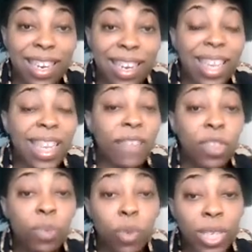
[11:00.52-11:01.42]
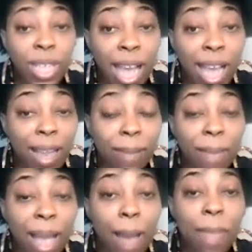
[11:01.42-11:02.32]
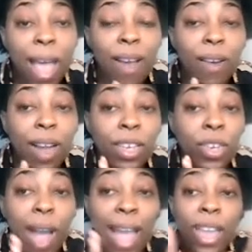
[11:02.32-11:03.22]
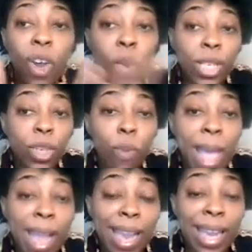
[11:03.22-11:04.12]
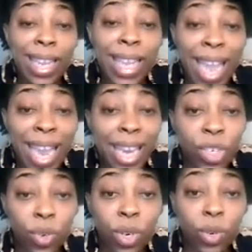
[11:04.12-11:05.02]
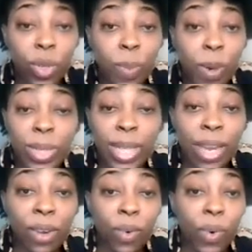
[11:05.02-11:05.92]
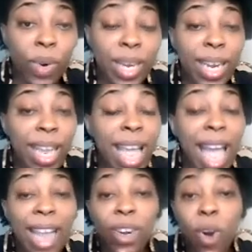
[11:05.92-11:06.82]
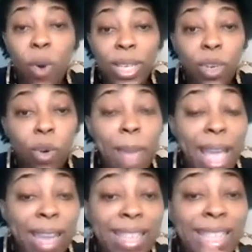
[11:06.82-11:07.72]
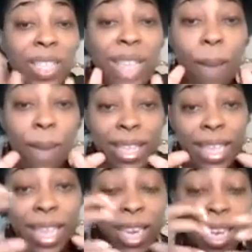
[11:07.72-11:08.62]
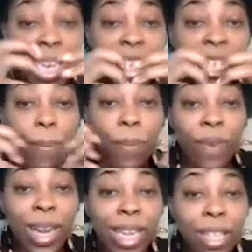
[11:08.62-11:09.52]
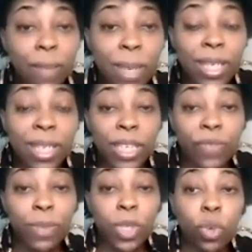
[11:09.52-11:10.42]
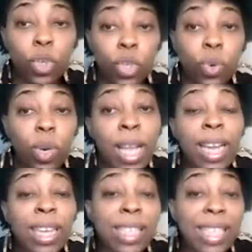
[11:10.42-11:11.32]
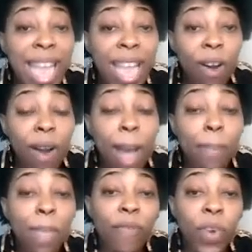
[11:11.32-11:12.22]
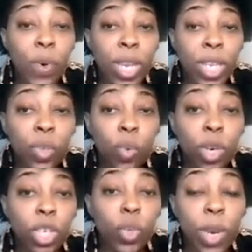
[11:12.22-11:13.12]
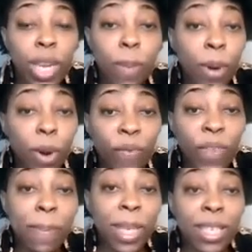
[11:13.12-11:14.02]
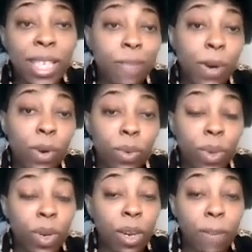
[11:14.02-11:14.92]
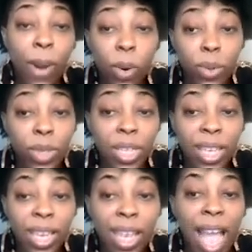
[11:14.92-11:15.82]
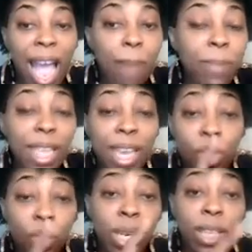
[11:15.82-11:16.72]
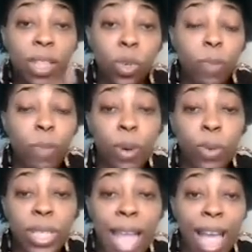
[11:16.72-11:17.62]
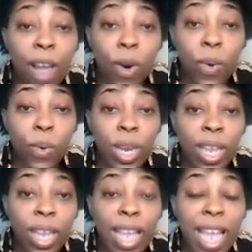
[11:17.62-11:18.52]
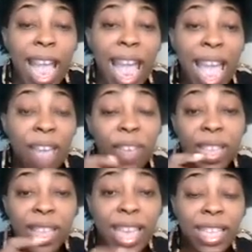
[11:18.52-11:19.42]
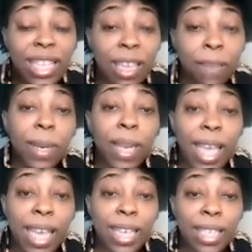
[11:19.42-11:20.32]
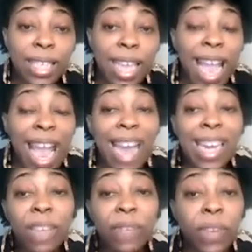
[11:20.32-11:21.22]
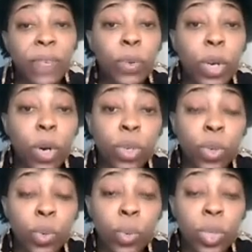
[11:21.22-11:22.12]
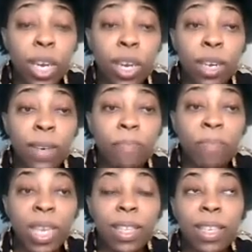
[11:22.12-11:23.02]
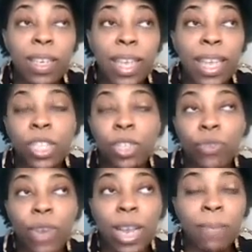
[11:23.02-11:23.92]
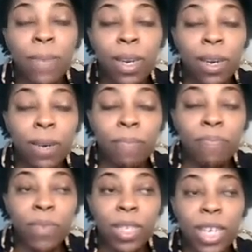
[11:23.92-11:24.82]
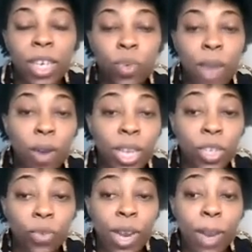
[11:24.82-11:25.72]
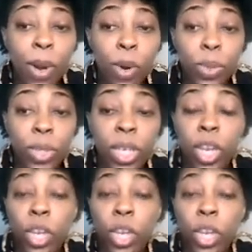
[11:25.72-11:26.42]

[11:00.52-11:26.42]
It gives you more time. I'm not, I can always go back and engage on those posts later on. I can always go back. This is how I said separating the business from social, because now I'm not focused on doing the perfect business post. I'm scheduling those posts out, having things in place. And even if you don't use the Instagram, schedule out Instagram posts